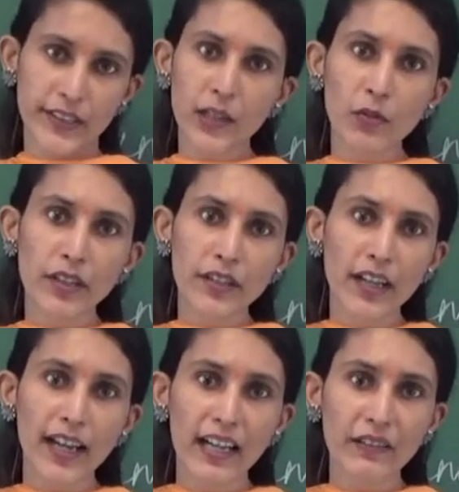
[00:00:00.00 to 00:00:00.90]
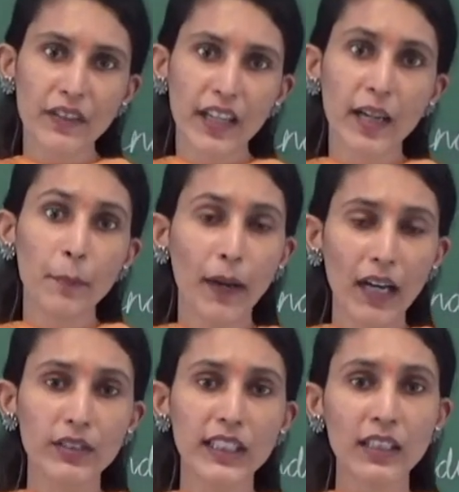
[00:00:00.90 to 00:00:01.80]
They wanted to have their
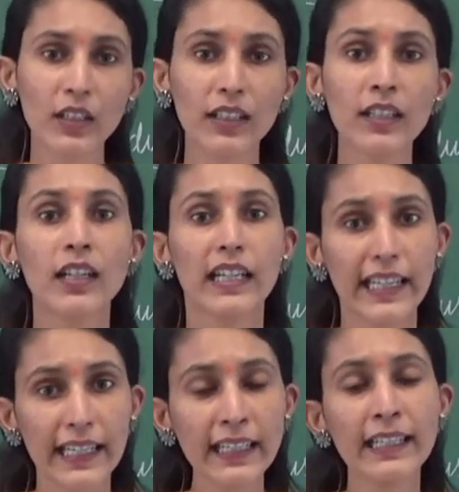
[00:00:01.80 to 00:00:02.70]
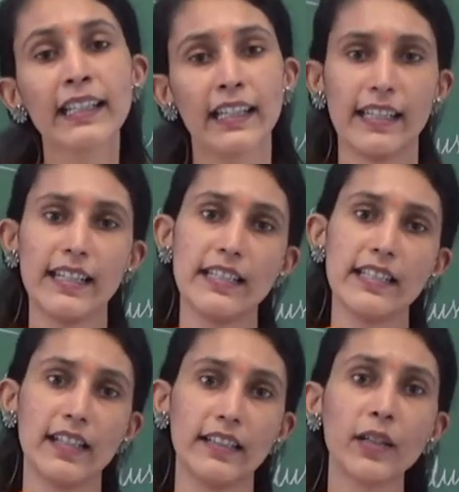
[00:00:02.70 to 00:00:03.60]
power in India.